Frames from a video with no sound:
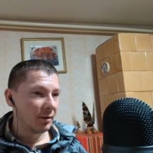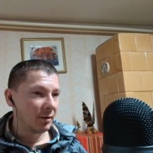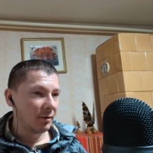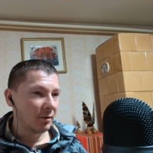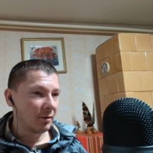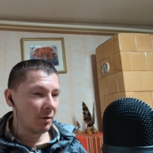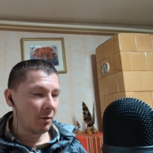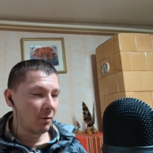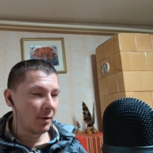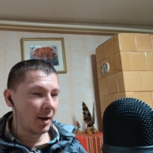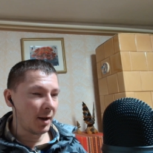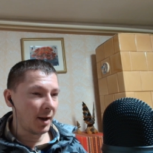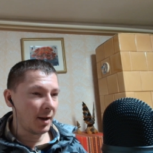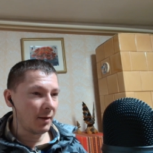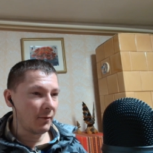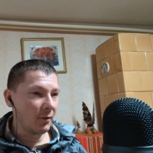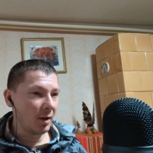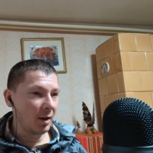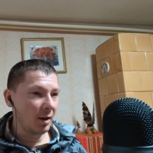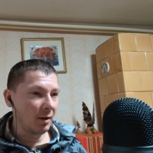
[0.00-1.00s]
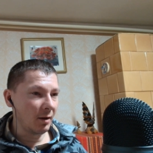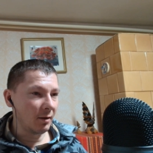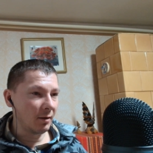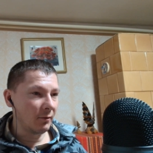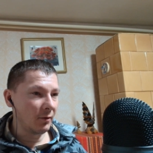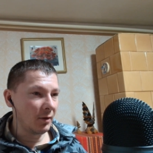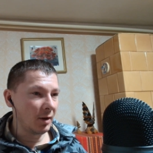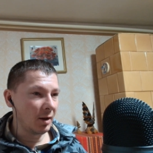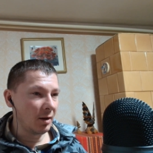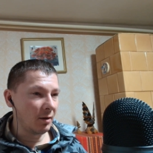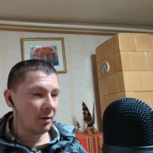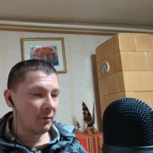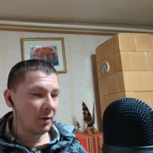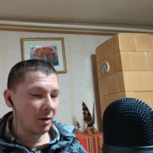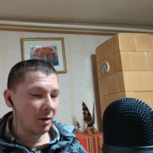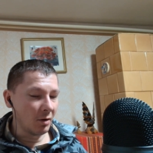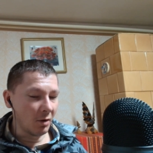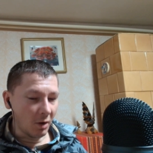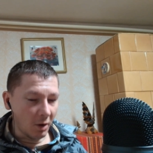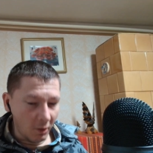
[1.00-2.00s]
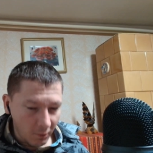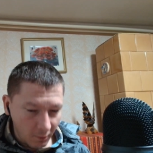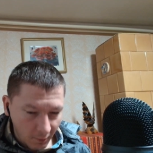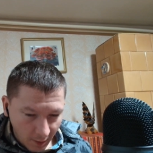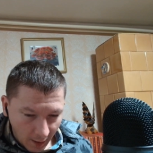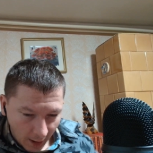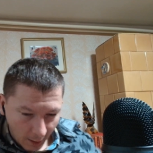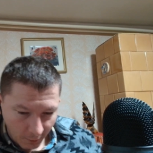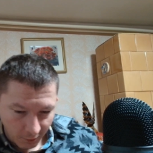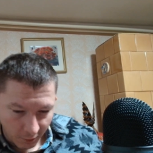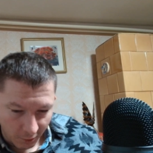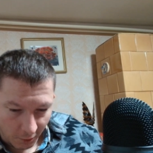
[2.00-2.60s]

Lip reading: Okay, we know how to